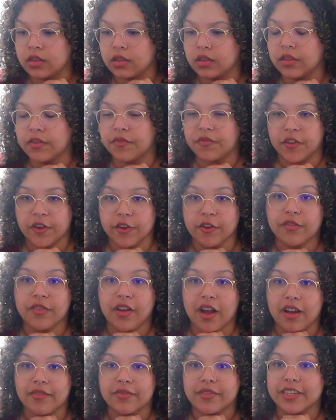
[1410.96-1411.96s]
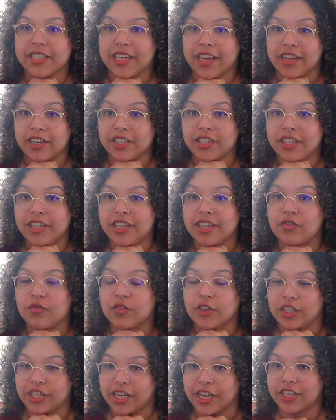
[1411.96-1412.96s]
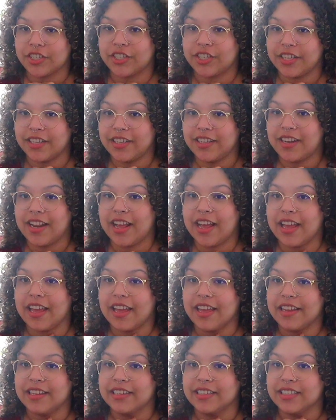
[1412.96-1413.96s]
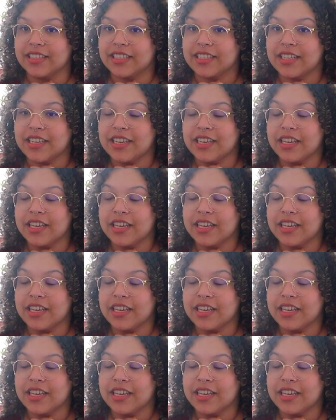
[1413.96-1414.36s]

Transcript: the fear of confrontation, rejection, and